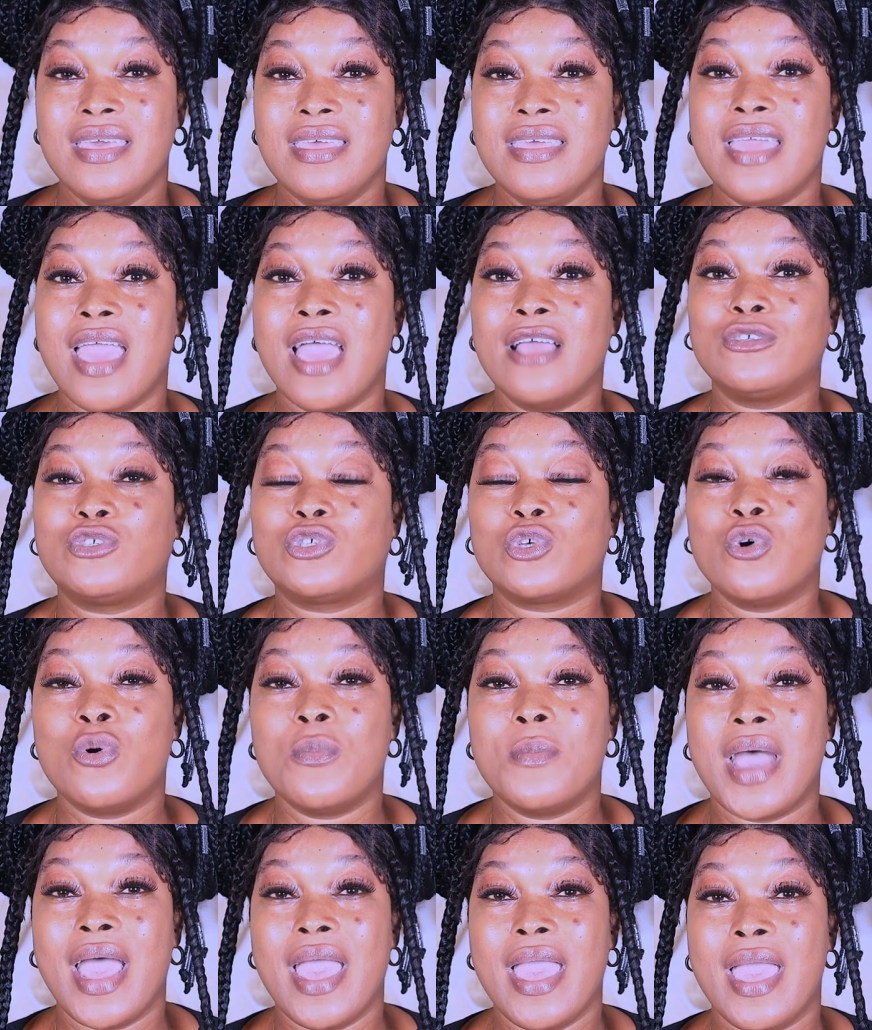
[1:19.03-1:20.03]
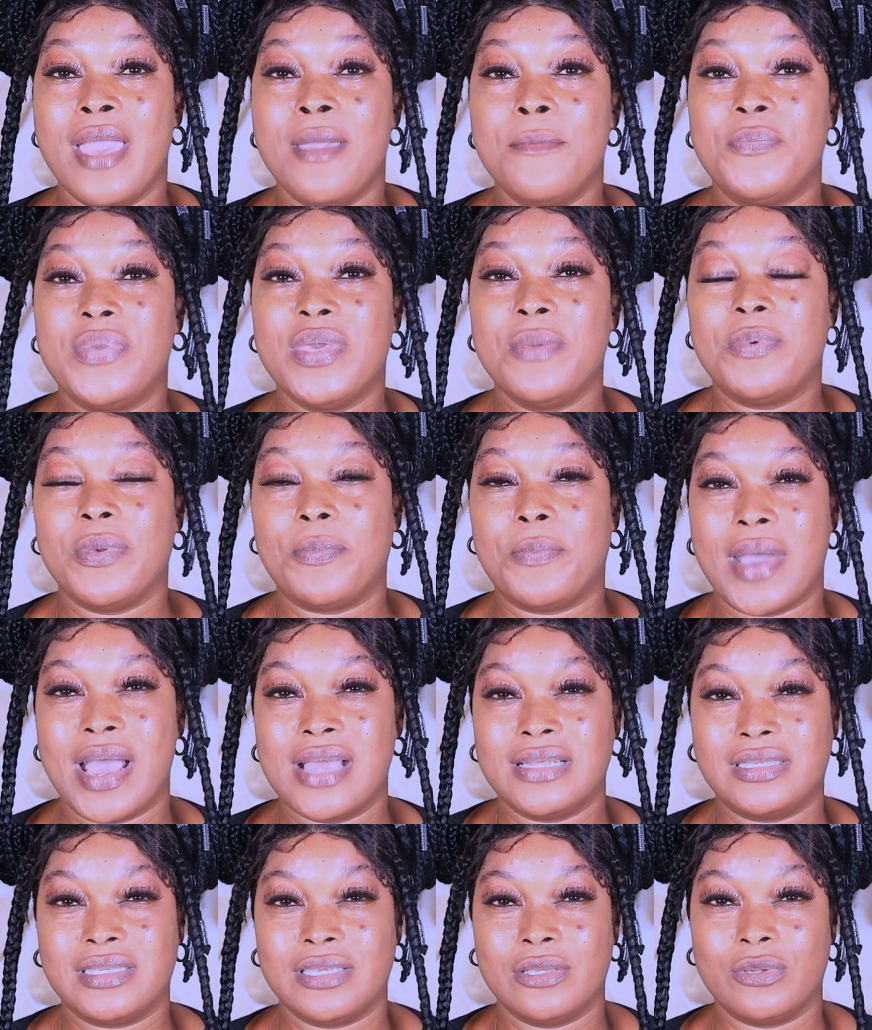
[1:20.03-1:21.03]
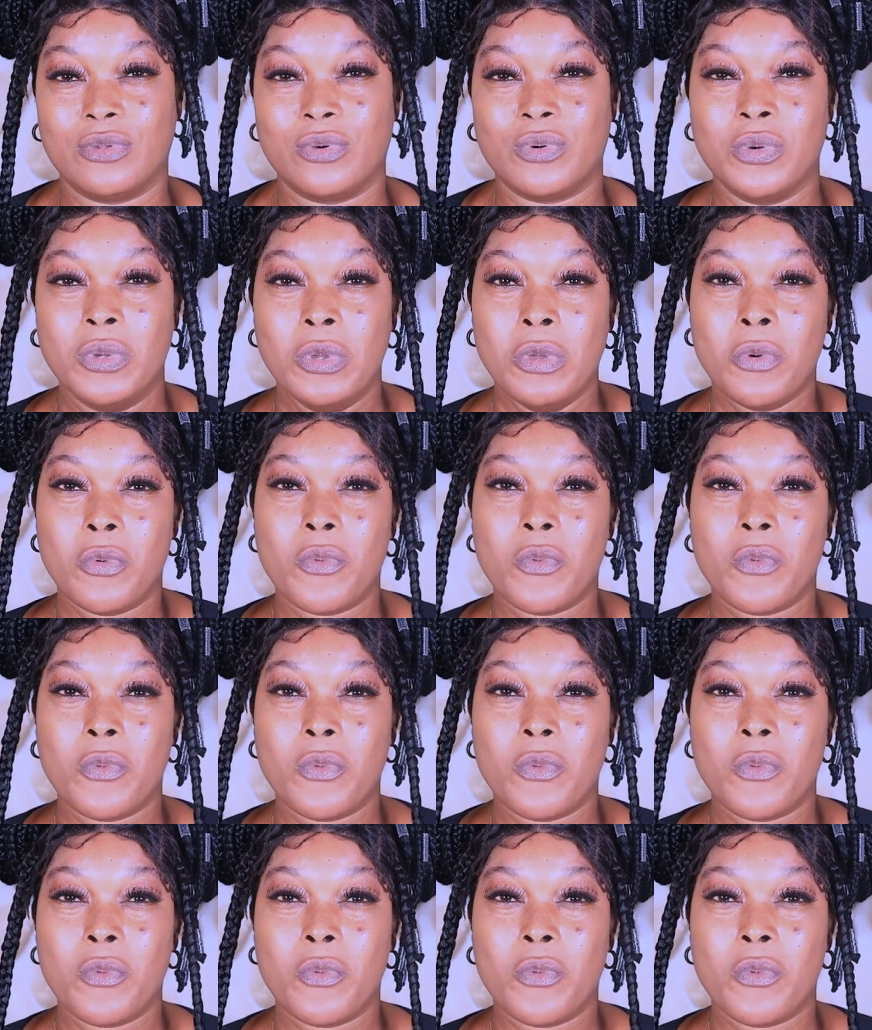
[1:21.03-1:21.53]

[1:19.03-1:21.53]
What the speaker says: yen to my MPP party no.